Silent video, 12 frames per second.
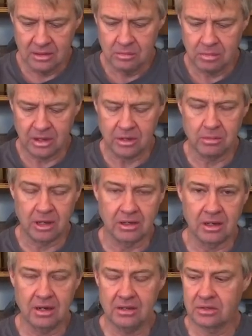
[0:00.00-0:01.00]
planar
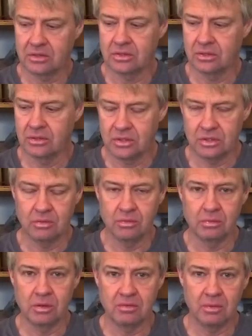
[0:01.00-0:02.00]
magnetics, as soon as you
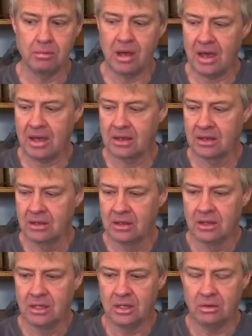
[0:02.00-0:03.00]
remove the back,
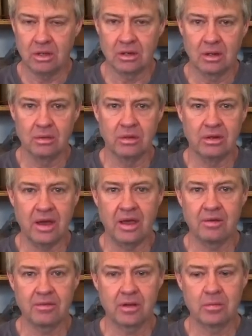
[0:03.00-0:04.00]
you unload the
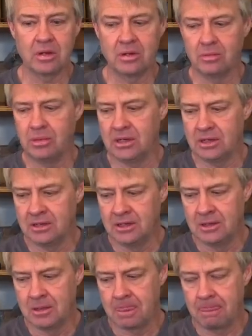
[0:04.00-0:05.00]
diaphragm a little bit,
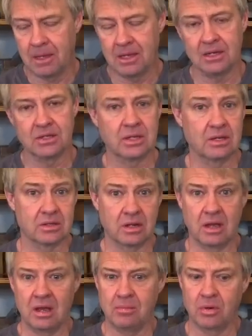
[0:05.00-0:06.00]
and it sounds a
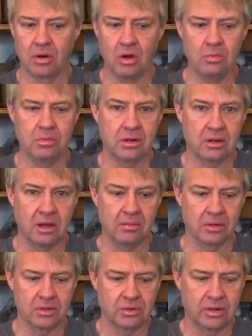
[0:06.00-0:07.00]
lot more open, a lot
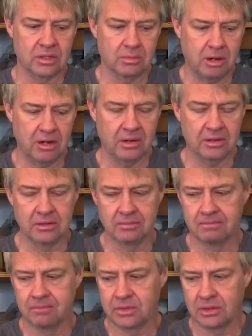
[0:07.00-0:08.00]
more transparent.
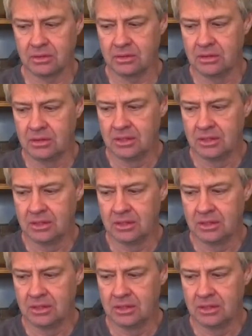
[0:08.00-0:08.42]
So